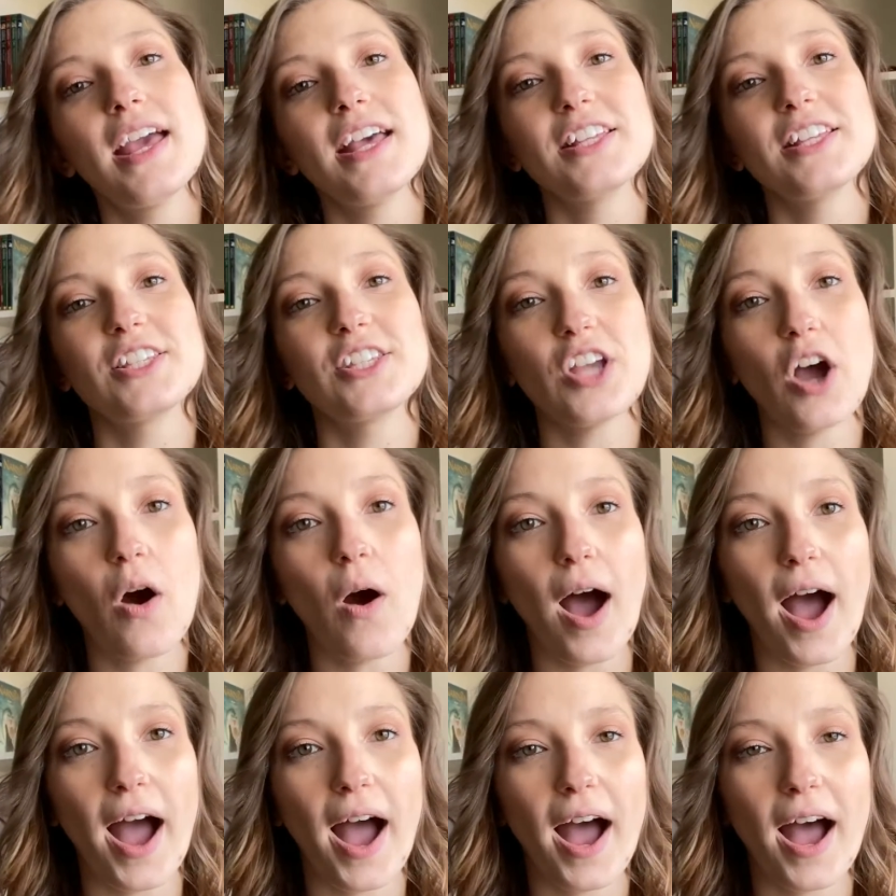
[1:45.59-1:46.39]

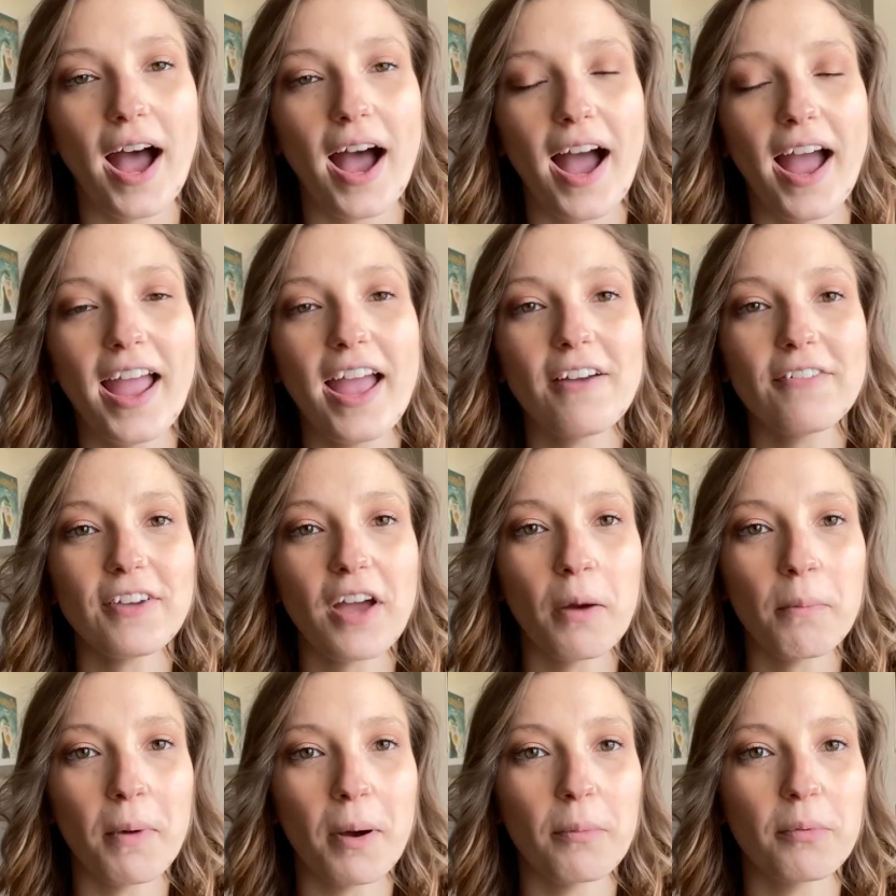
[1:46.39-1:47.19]
So I have
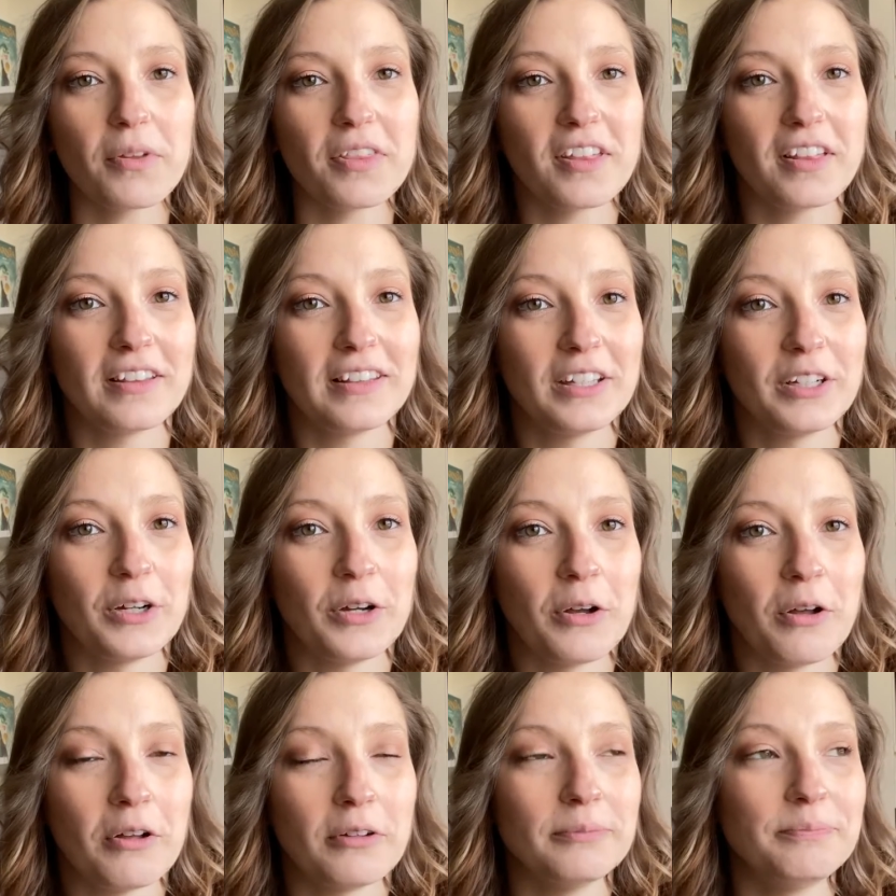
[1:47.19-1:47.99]
come up with a
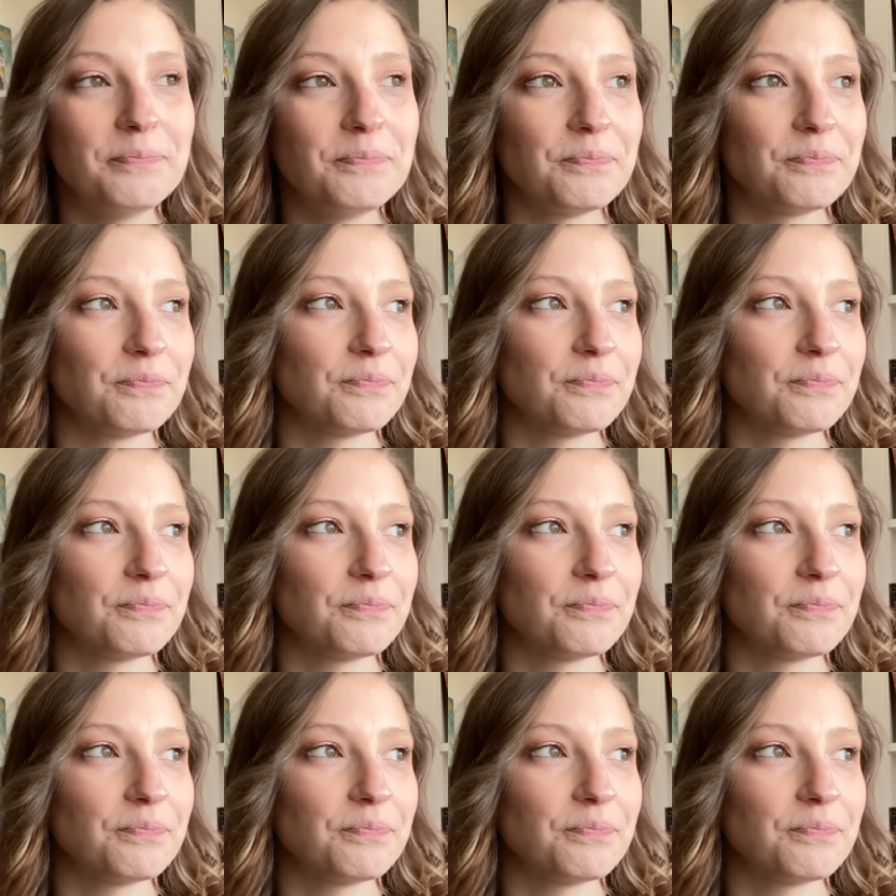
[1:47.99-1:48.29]
little,